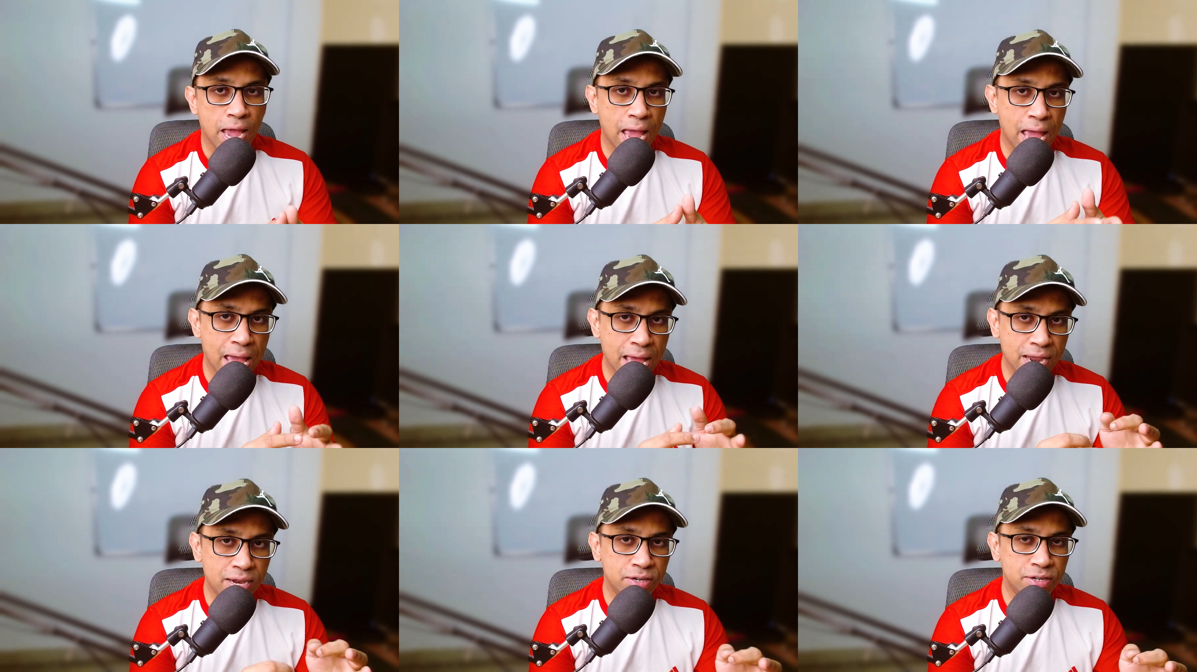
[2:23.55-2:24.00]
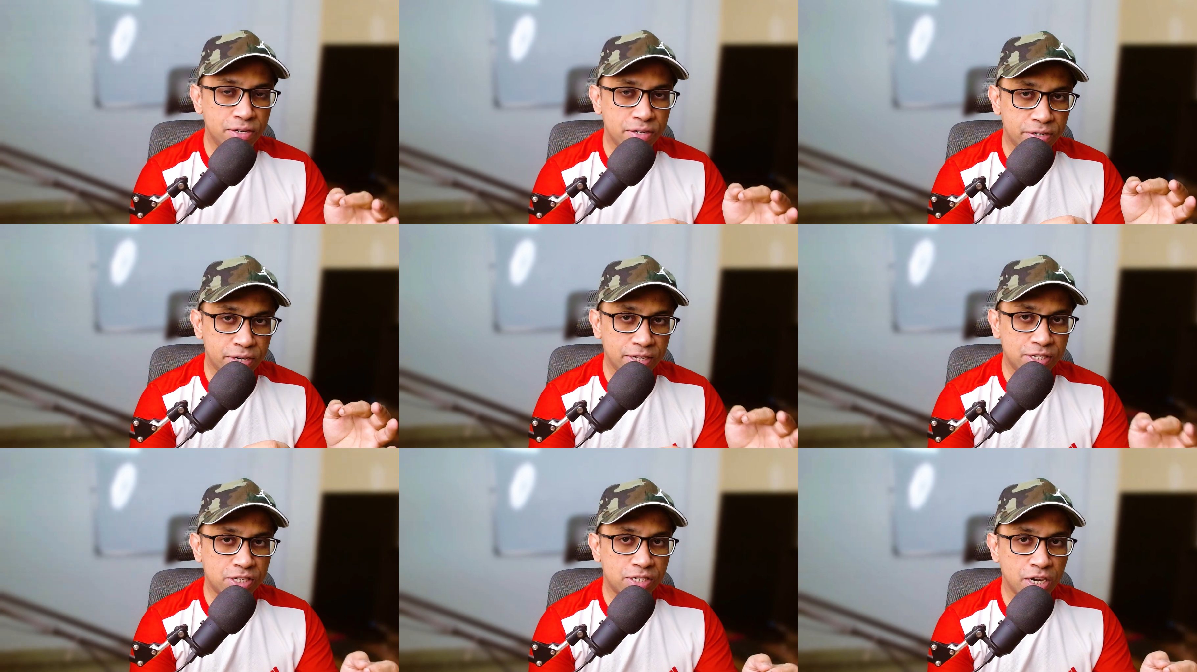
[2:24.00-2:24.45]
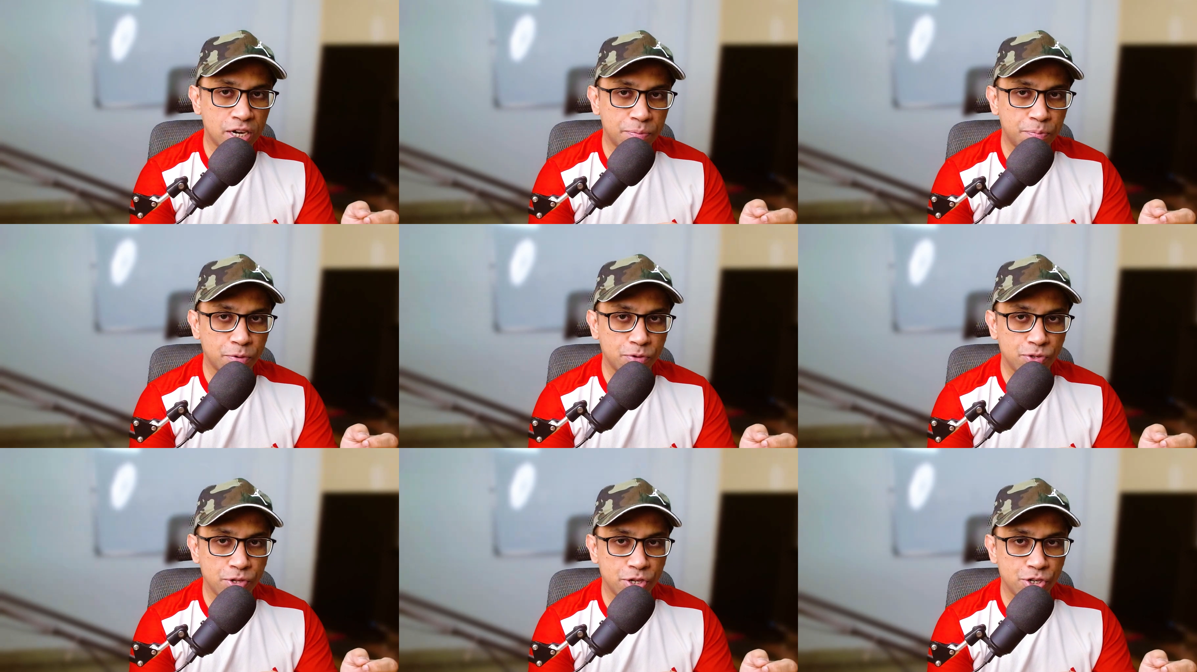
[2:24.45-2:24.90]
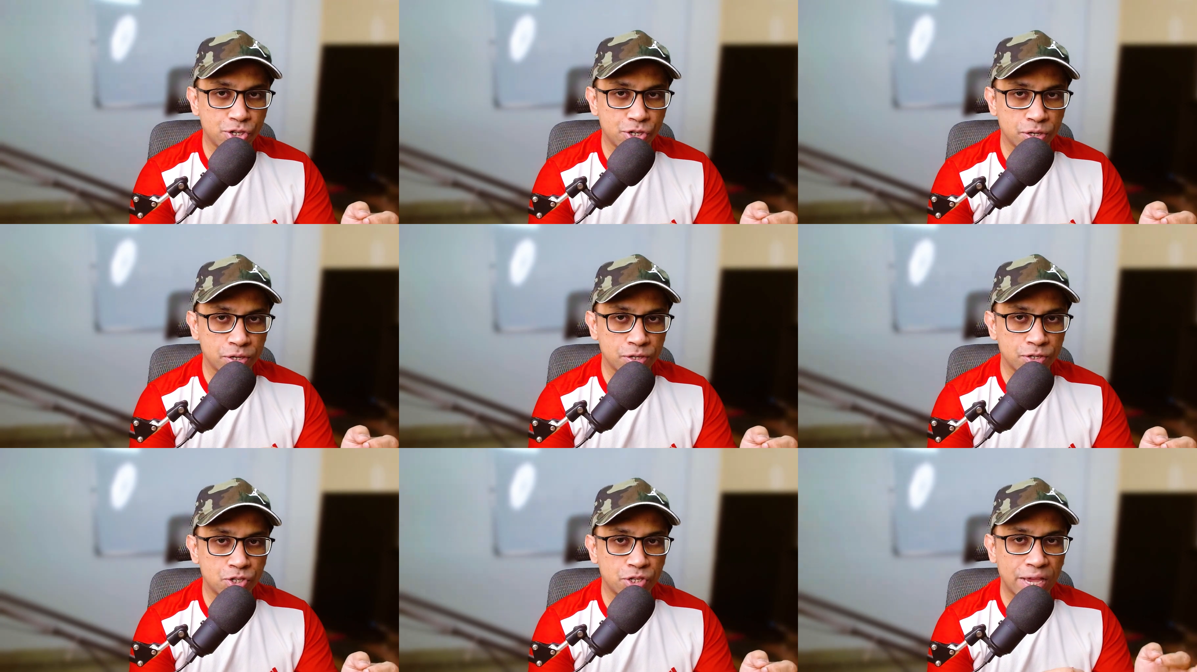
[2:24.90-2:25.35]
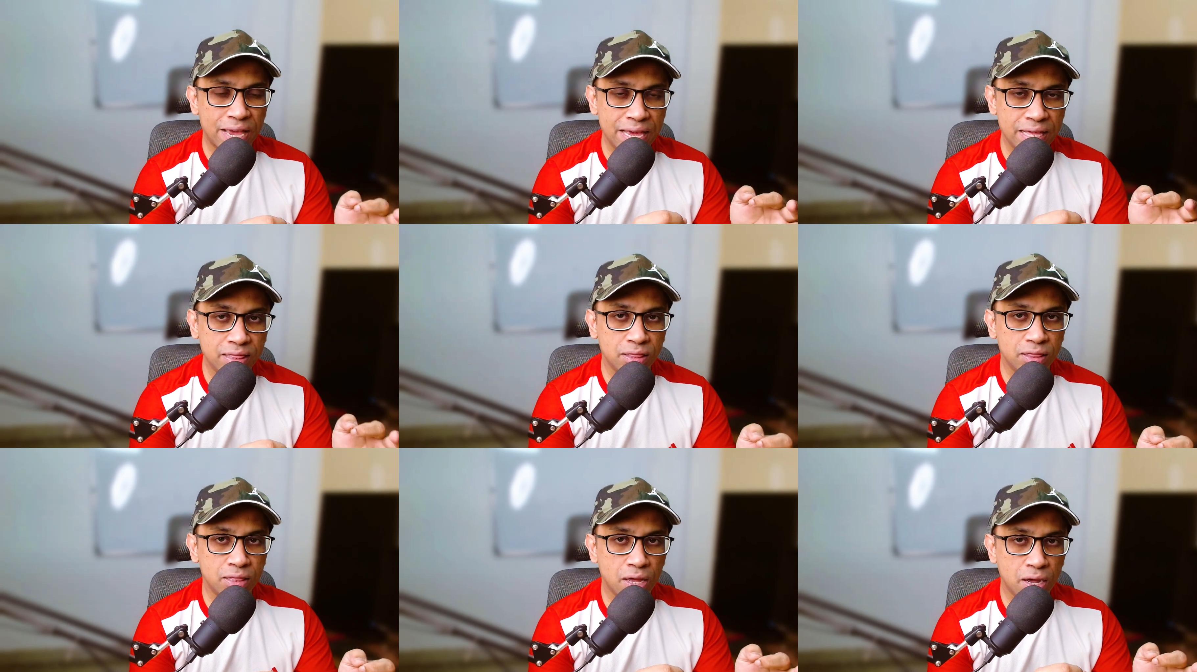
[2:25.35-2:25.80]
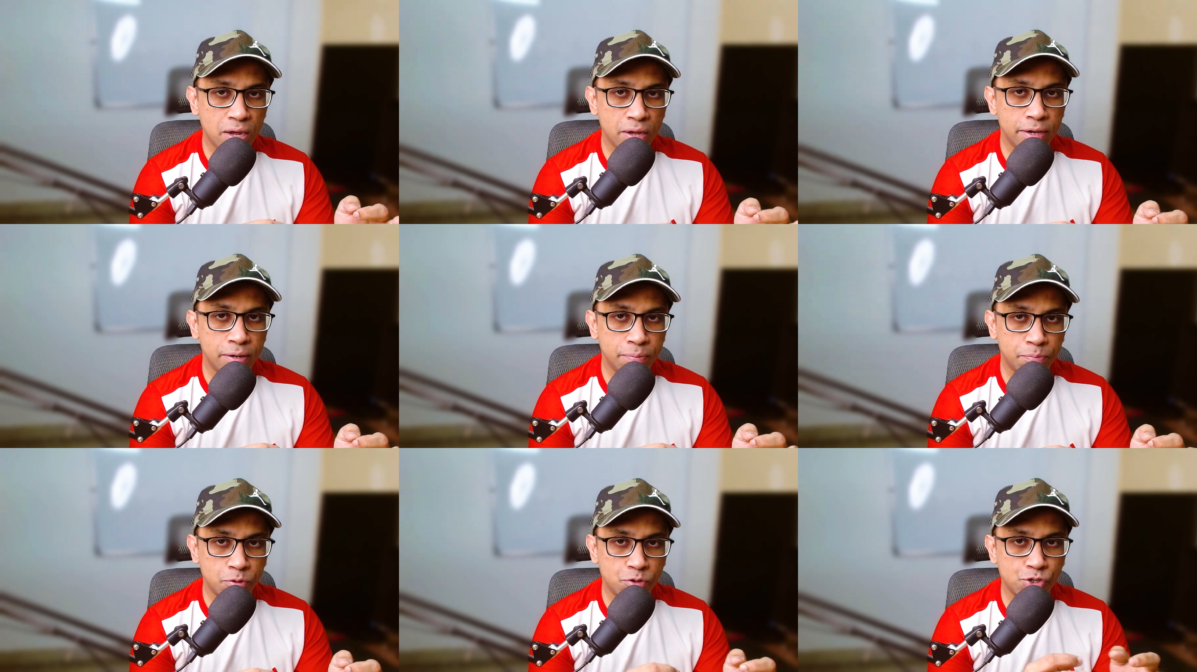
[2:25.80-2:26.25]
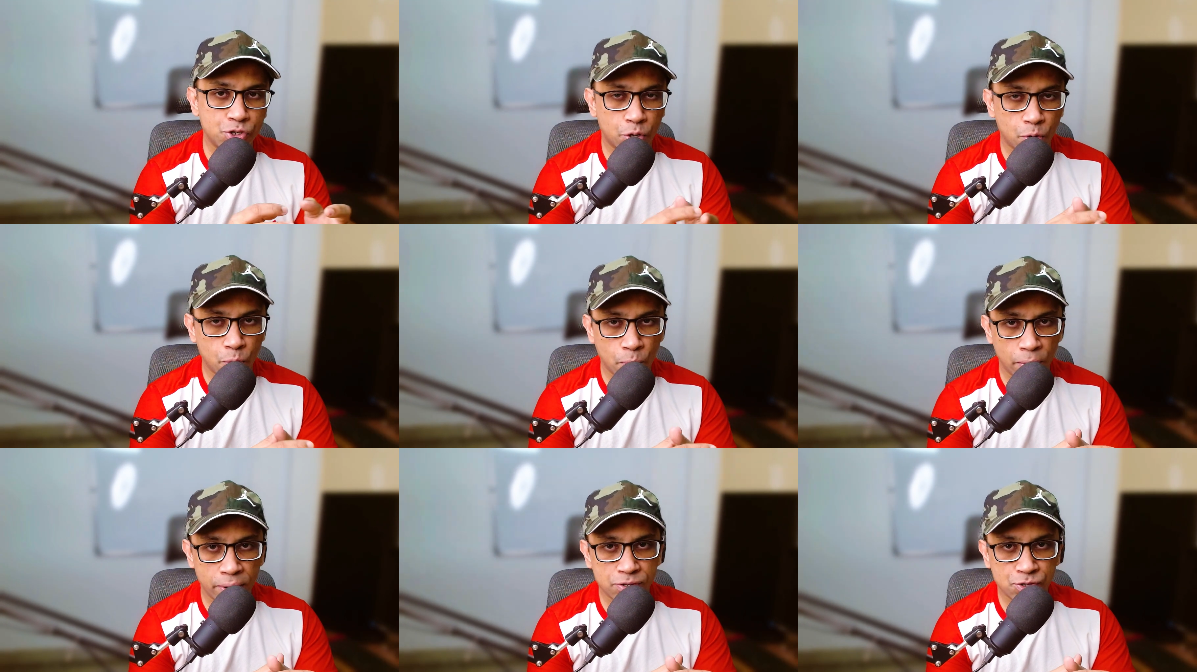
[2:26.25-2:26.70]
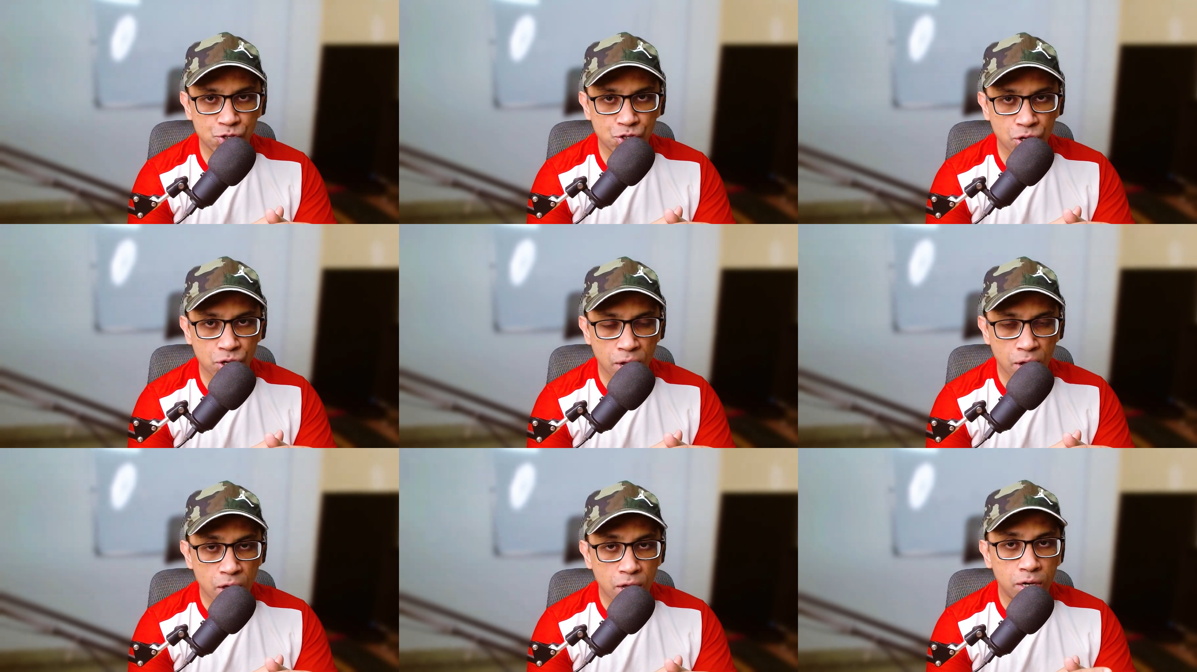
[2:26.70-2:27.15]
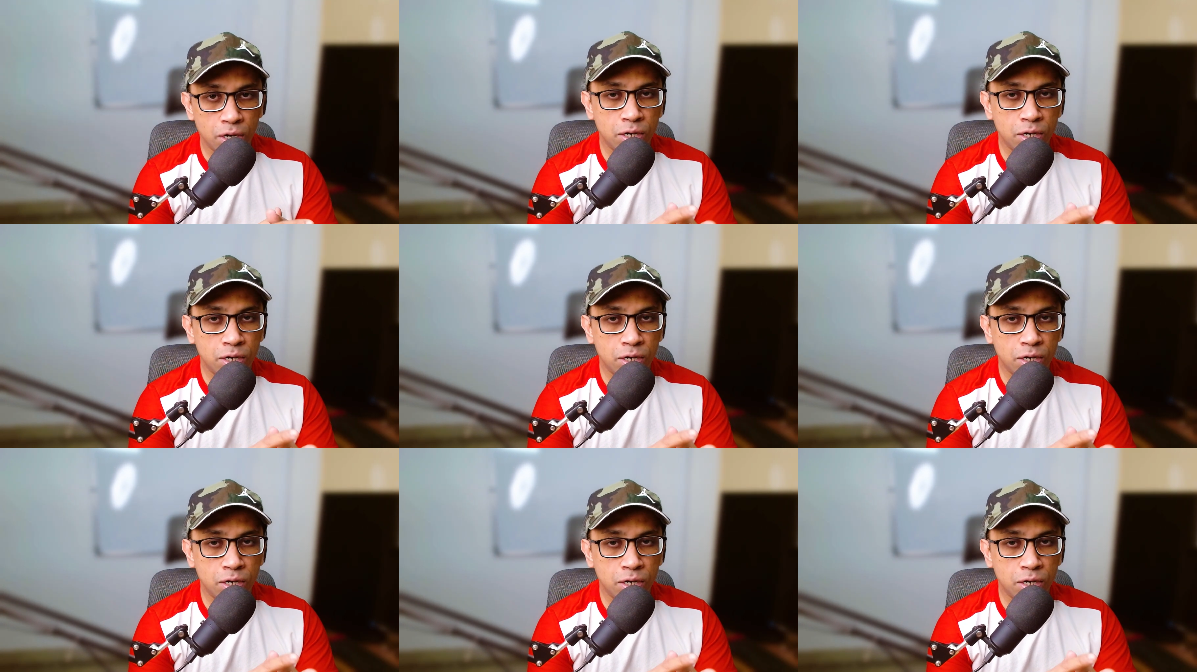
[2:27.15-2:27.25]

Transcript: and distant positions in the input sequence.